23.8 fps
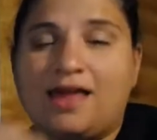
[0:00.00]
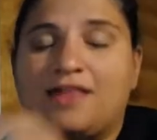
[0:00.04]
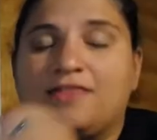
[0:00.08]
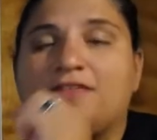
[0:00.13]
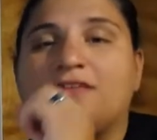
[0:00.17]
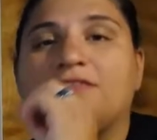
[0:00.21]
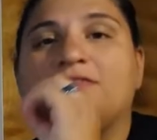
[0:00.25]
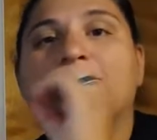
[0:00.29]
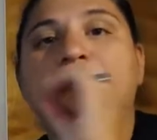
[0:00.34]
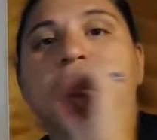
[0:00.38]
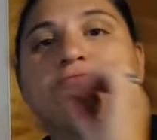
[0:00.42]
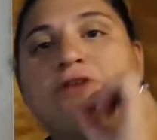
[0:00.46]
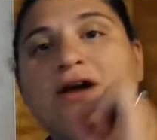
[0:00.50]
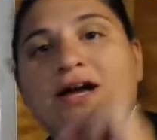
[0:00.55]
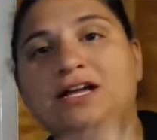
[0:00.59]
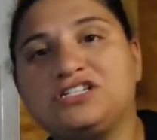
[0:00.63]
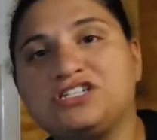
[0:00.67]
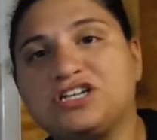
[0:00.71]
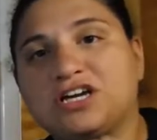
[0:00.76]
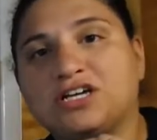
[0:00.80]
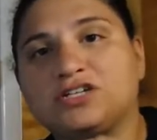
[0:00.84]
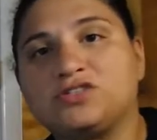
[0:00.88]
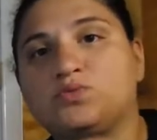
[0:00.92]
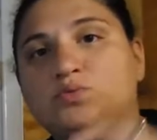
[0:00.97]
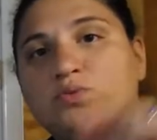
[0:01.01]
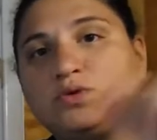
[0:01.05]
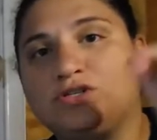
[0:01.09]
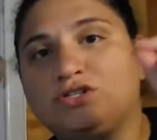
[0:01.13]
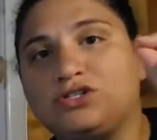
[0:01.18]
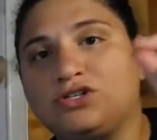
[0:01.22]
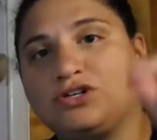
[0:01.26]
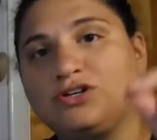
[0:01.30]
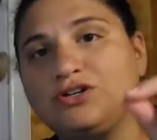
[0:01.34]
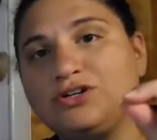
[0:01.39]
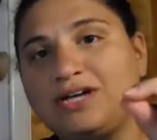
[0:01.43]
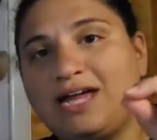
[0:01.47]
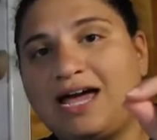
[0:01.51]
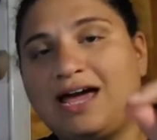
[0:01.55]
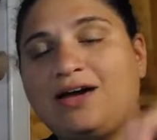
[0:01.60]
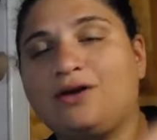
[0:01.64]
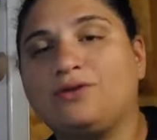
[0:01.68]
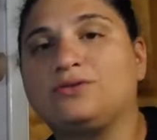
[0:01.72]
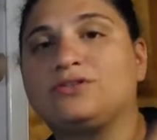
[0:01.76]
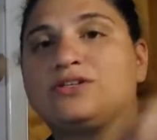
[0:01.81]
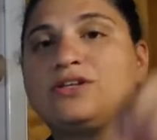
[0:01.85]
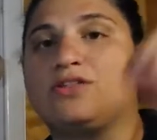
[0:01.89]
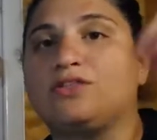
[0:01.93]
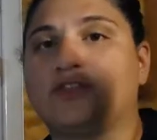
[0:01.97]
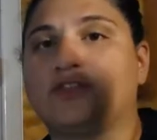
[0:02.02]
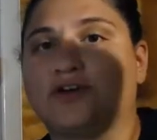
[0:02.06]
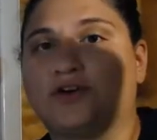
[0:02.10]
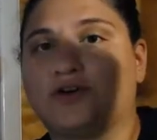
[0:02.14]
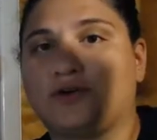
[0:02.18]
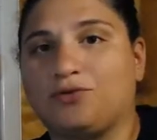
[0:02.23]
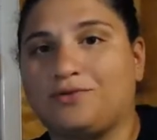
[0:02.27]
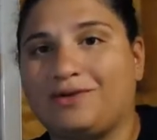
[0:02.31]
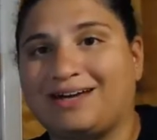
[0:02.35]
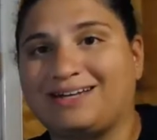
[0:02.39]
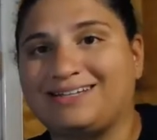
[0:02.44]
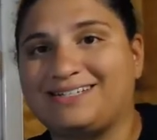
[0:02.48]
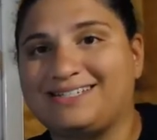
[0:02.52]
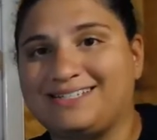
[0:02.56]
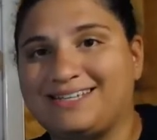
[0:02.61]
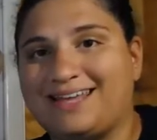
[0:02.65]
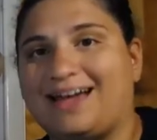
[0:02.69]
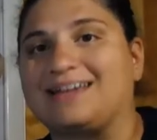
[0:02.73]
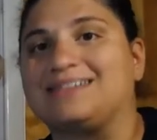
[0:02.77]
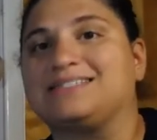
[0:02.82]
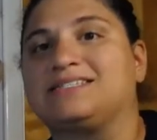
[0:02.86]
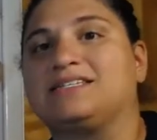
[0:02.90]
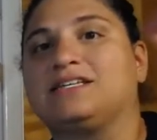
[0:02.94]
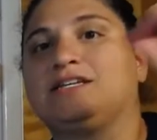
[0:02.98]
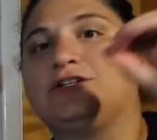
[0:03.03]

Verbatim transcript: then the project will turn out the correct size.